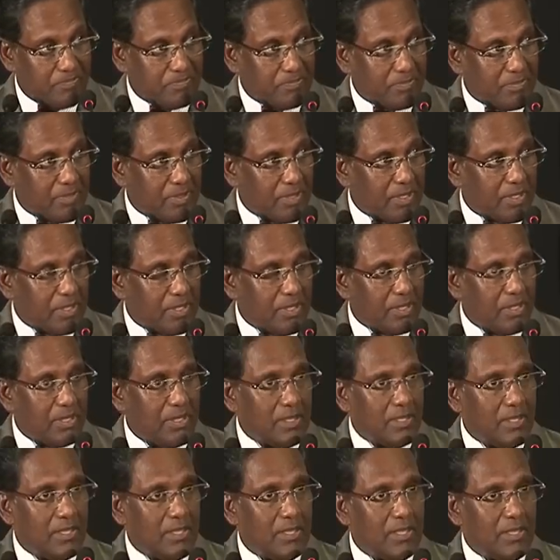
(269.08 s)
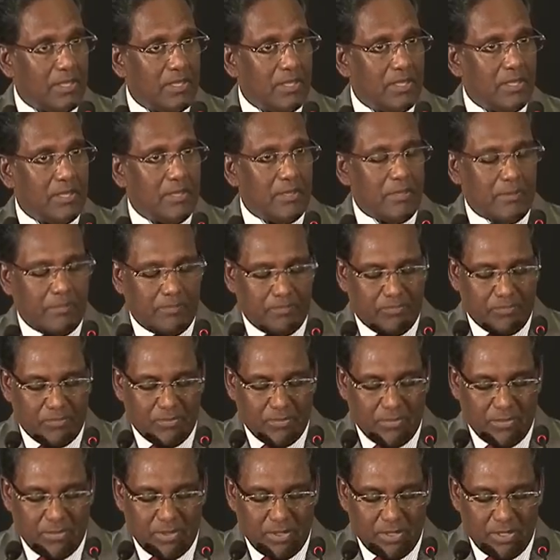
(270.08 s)

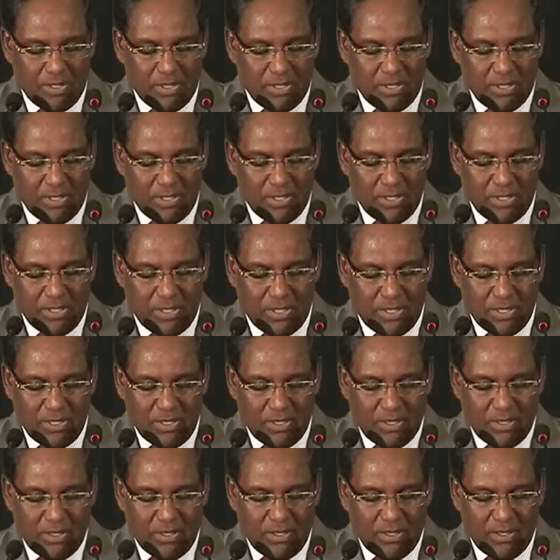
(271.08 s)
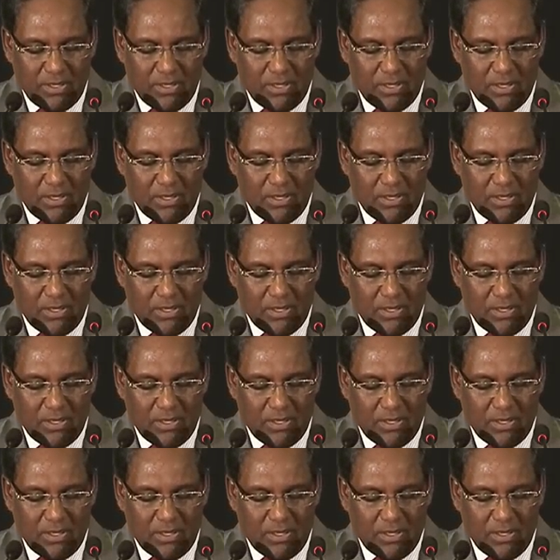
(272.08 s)
(silence)